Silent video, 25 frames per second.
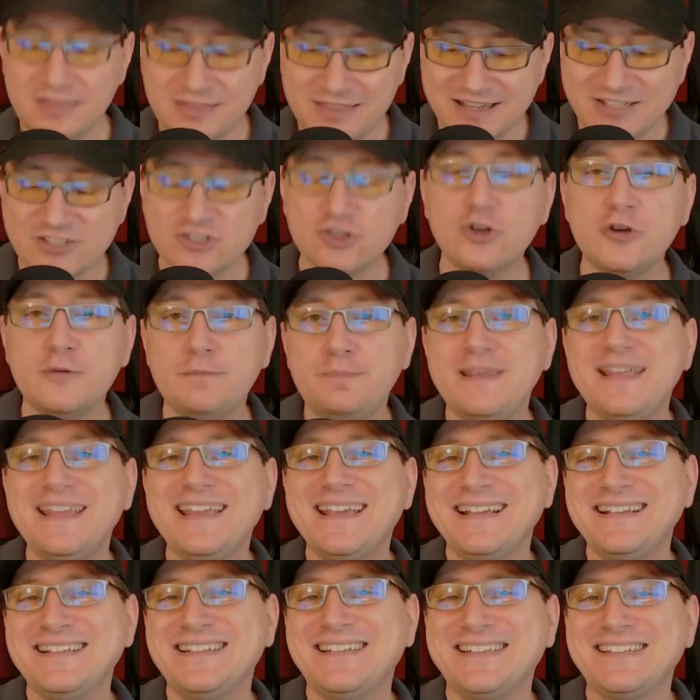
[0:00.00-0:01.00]
This could
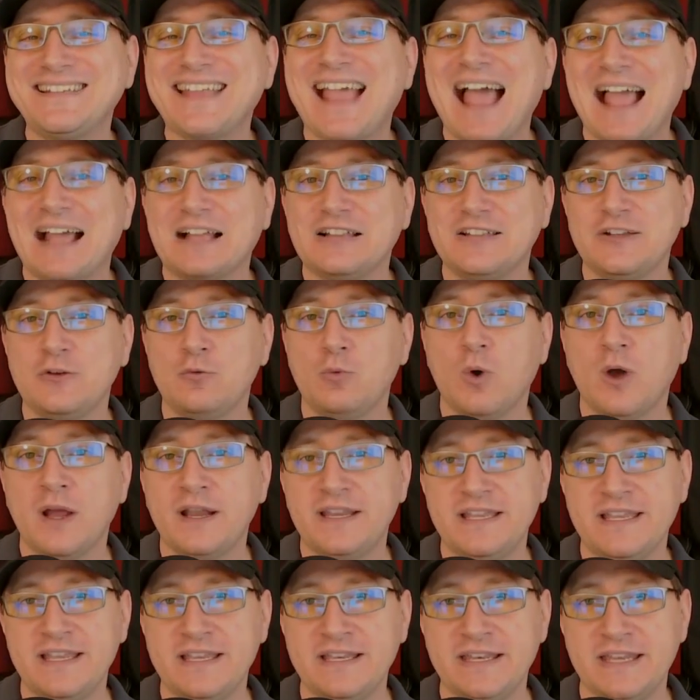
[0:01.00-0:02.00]
be exactly
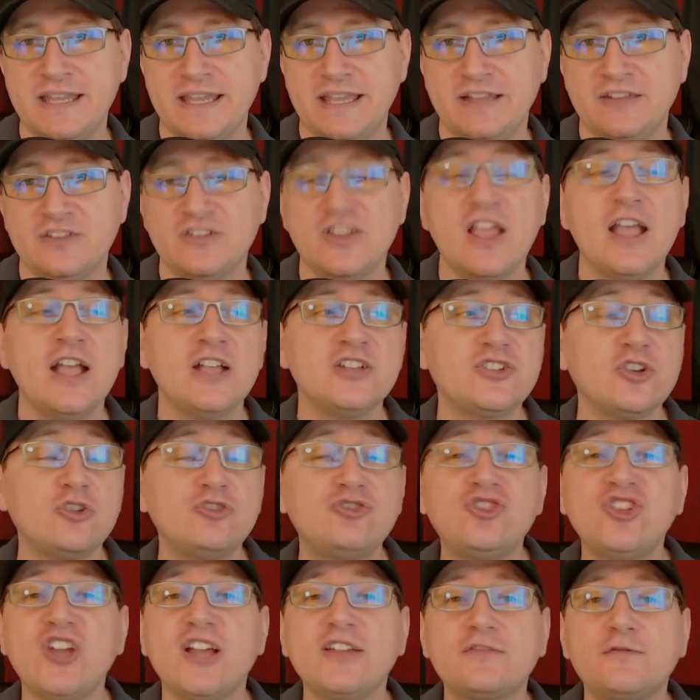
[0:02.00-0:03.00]
what he needs.
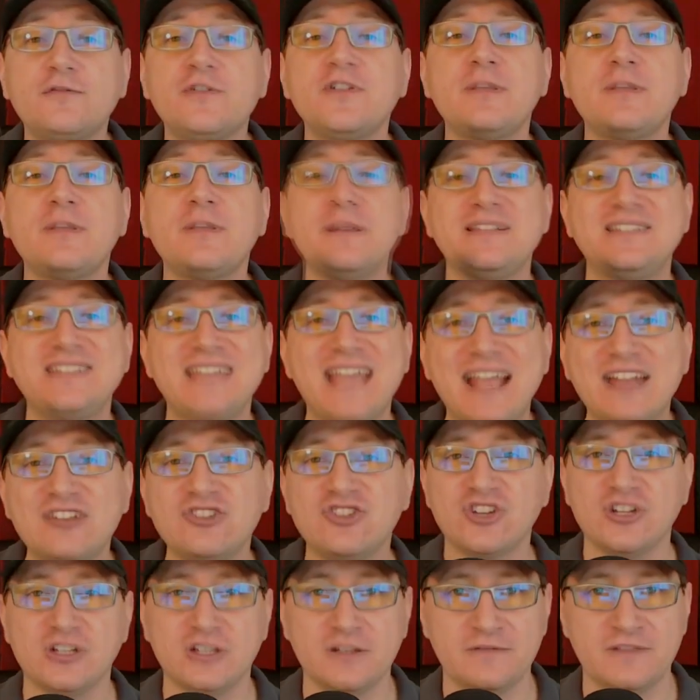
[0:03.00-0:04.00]
So just for the
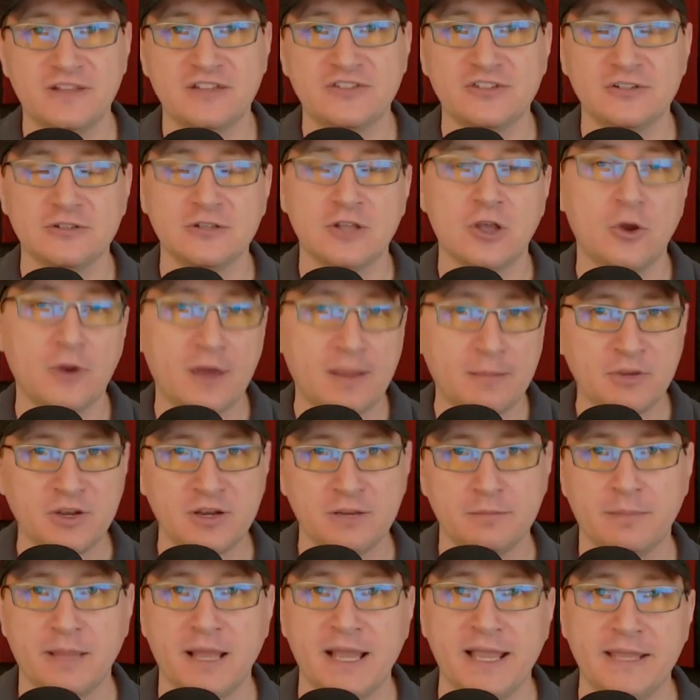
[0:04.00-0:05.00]
potential of this alone, I'm
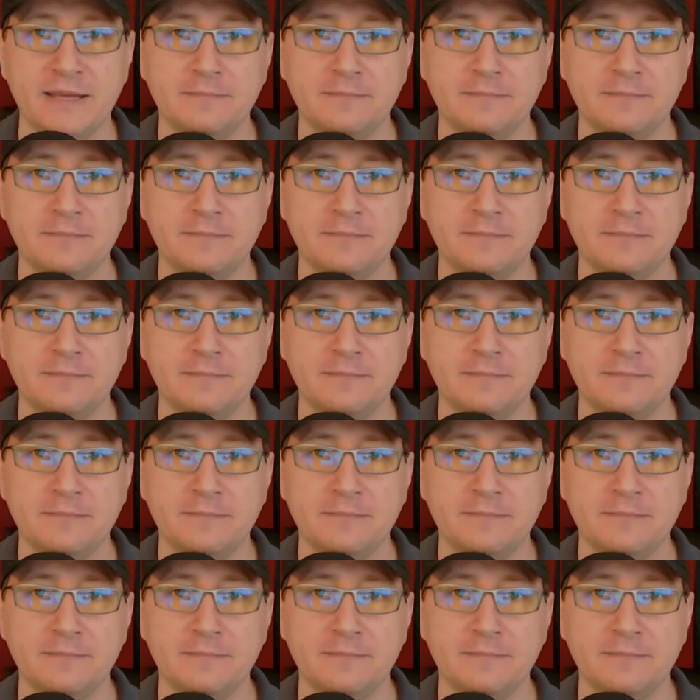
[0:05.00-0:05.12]
going to buy it.